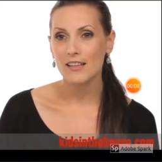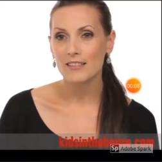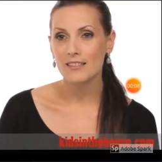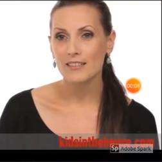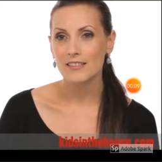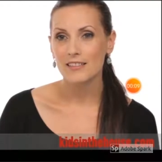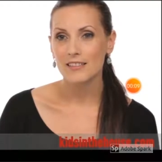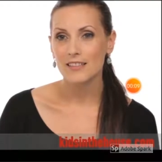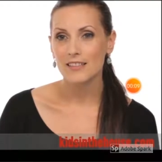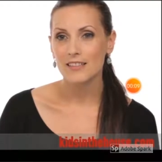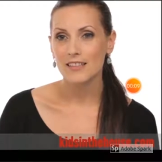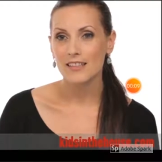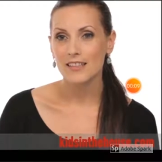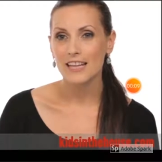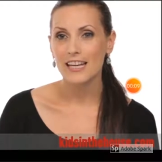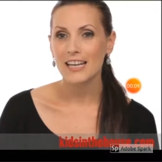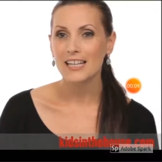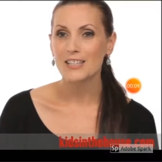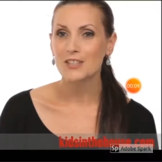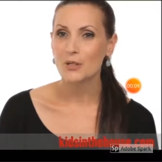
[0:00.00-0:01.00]
that
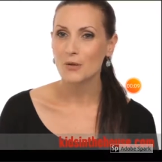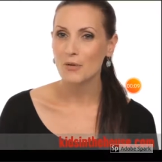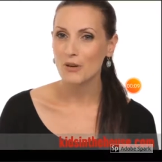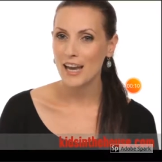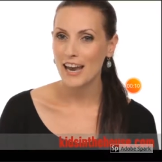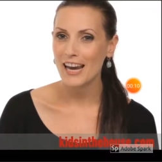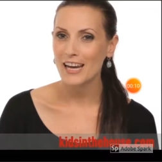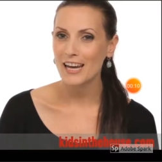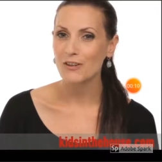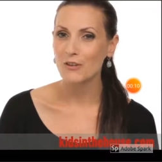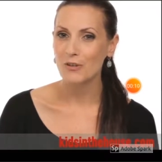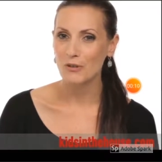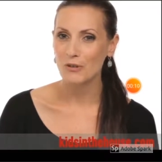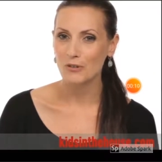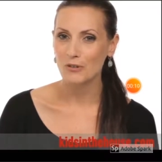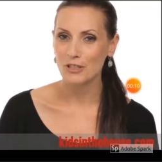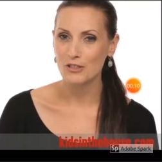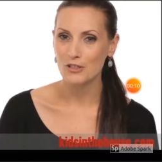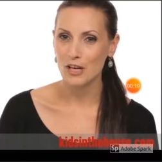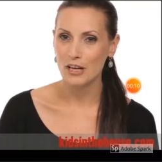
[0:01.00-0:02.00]
it's okay in
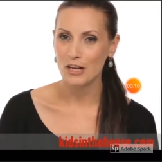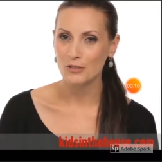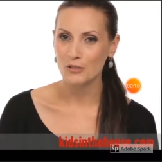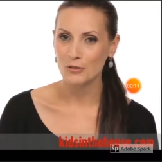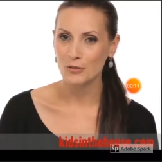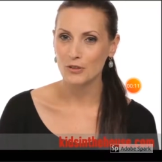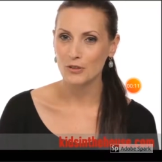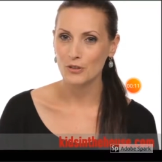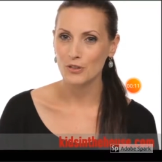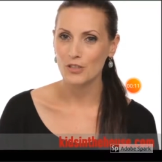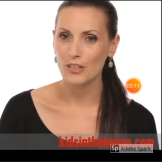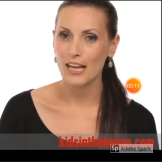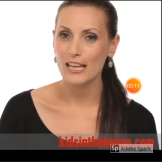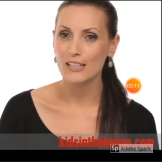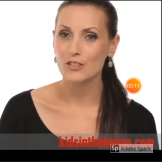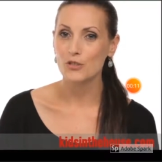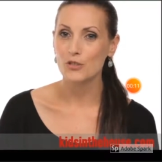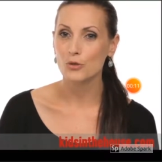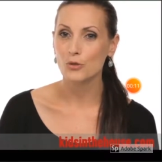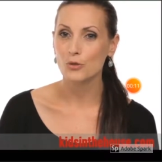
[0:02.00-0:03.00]
early childhood
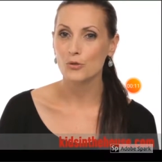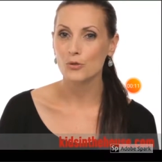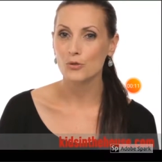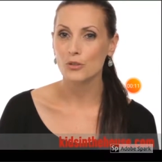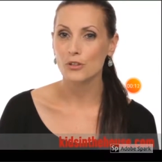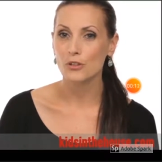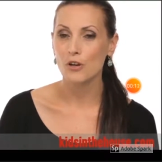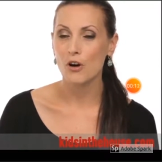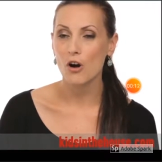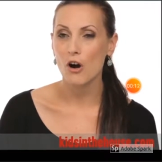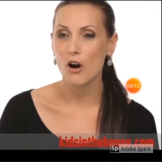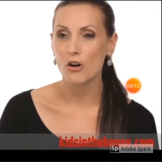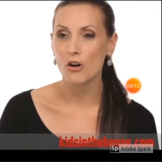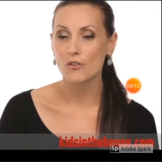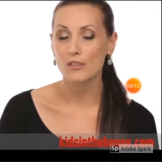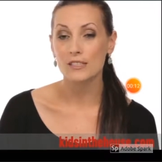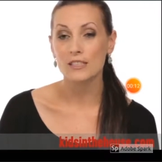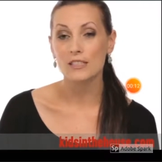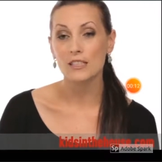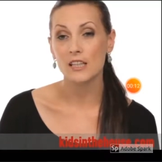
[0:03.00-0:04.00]
as children
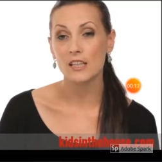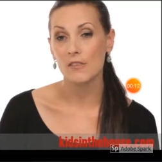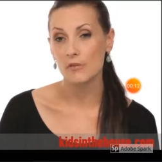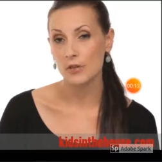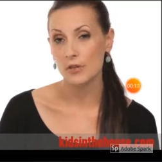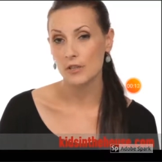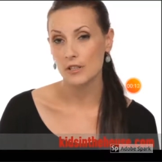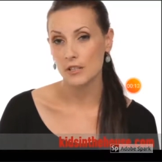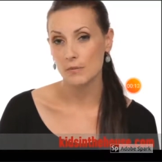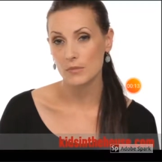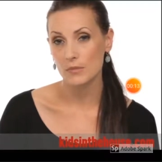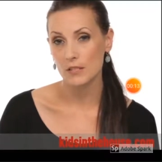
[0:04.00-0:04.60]
are discovering